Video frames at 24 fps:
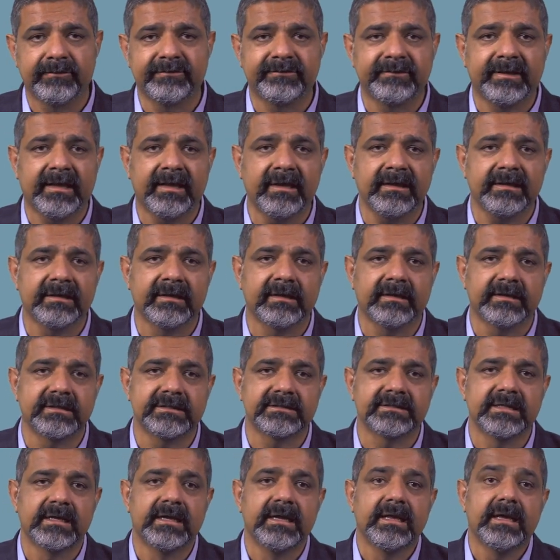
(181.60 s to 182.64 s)
is telling
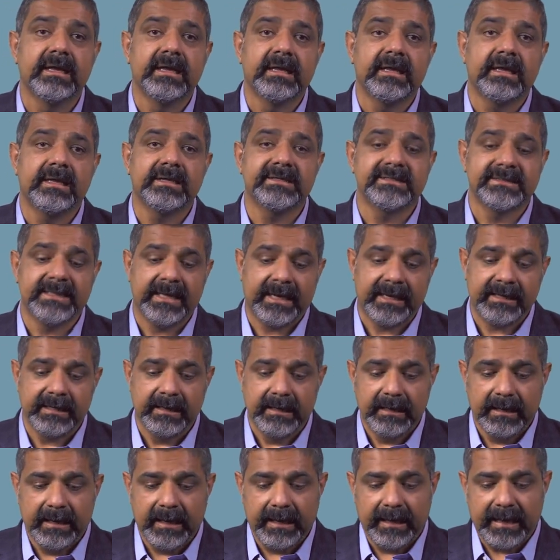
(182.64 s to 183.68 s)
us, is that
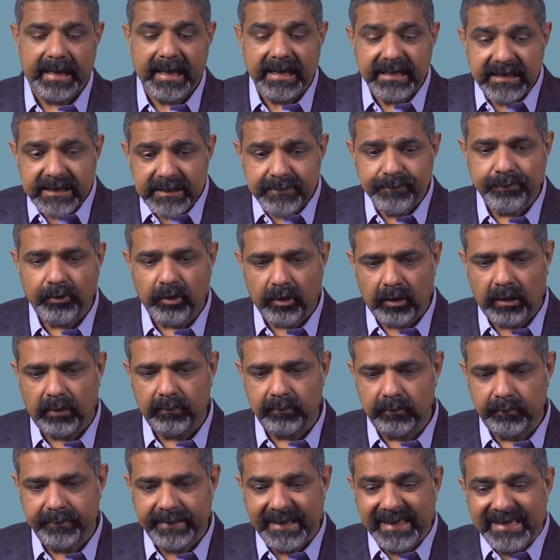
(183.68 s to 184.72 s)
any
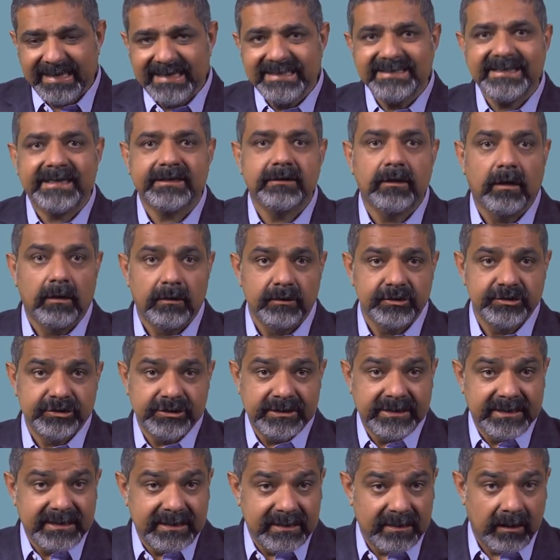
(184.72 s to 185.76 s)
problem, any
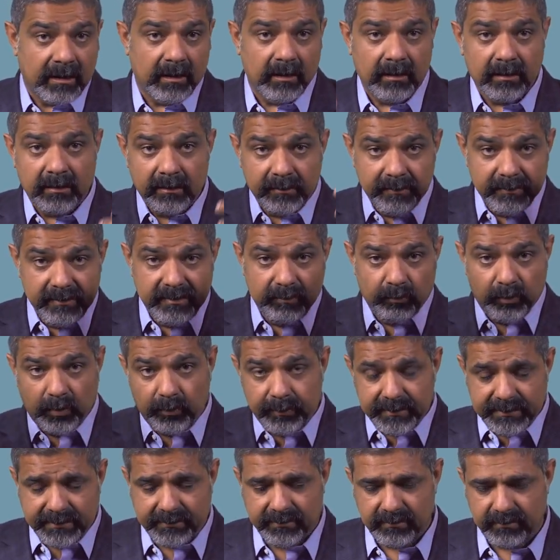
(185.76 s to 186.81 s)
technology in what
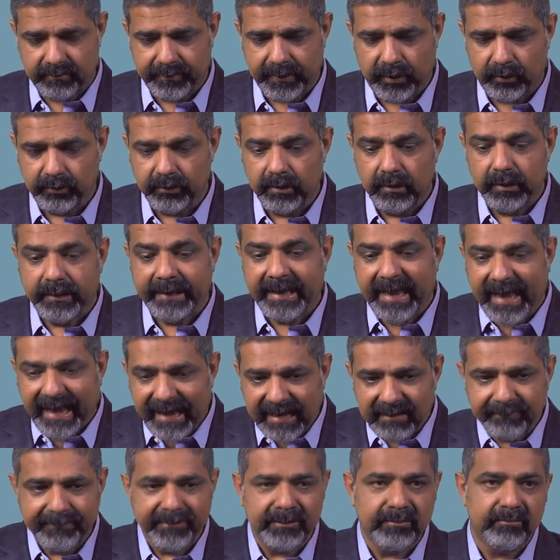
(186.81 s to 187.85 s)
we care about
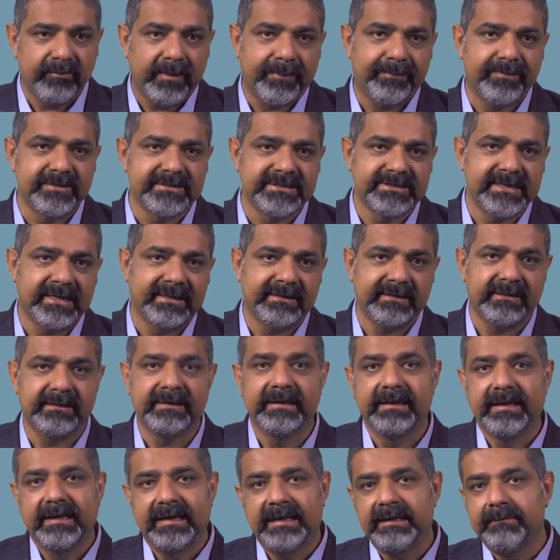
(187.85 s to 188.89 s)
can be represented
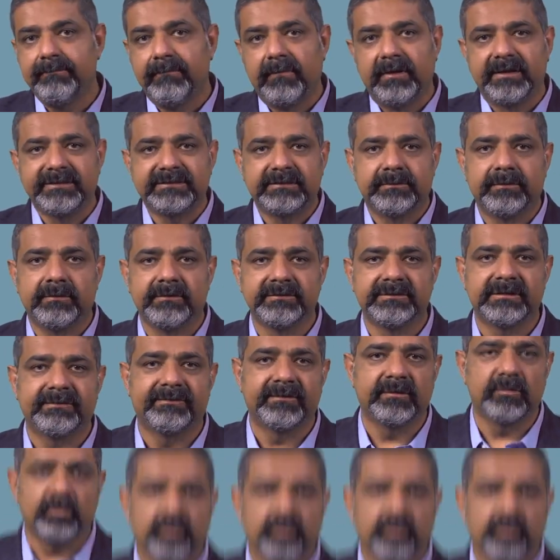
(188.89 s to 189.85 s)
in multiple different